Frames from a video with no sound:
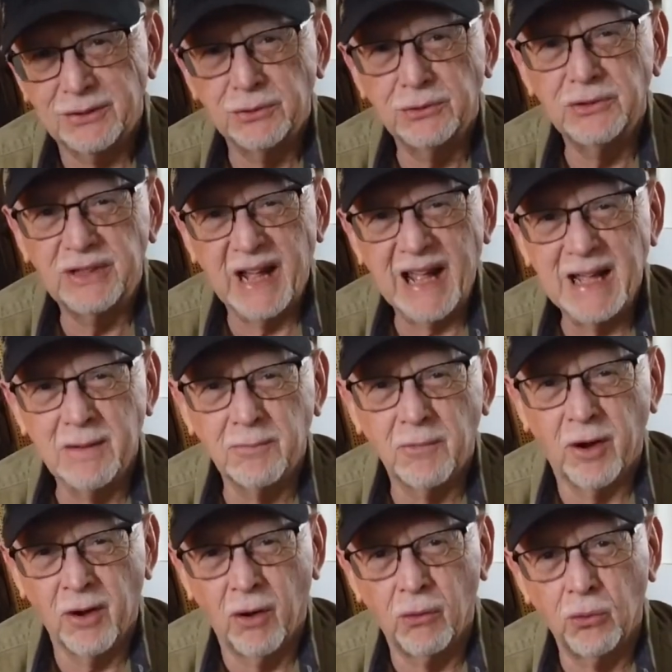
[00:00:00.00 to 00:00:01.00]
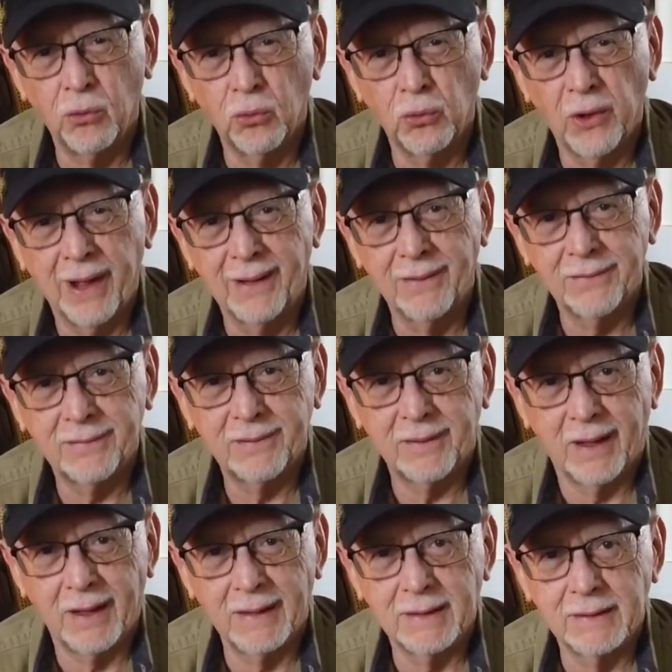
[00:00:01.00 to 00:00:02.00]
Too damn cold
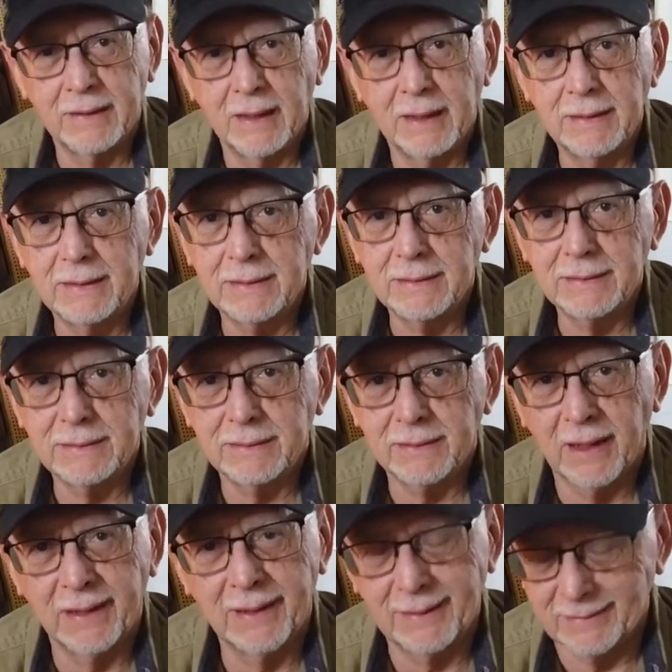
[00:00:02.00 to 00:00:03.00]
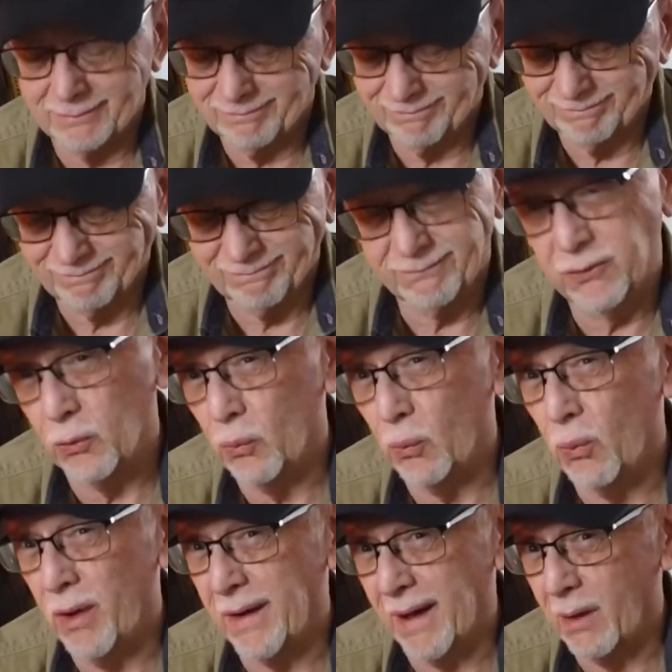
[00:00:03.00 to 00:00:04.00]
outside, like for
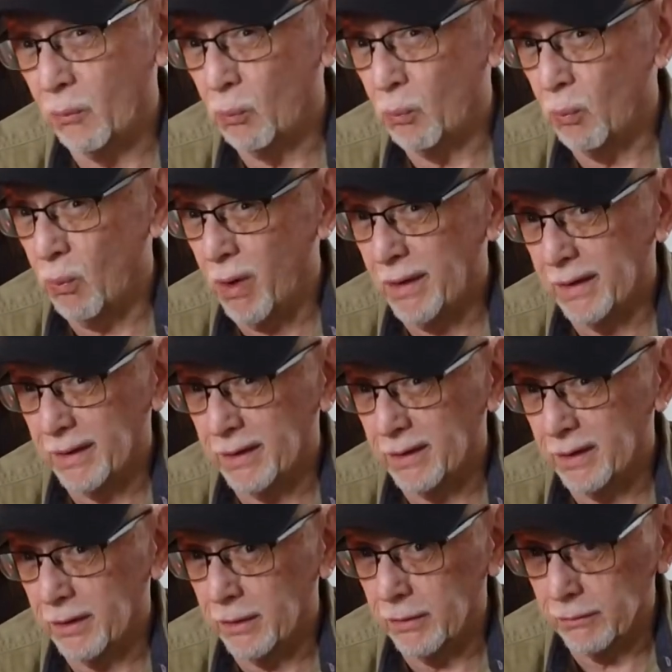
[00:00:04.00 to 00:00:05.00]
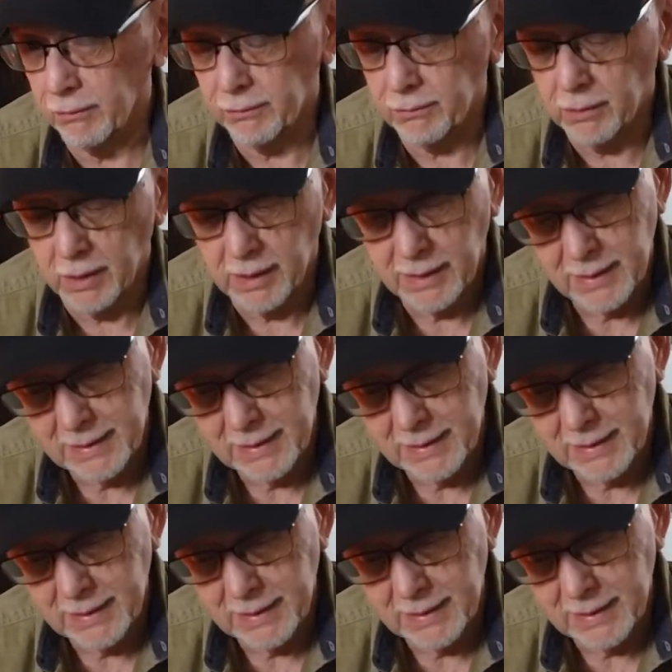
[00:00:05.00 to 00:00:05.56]
what I wanted to do.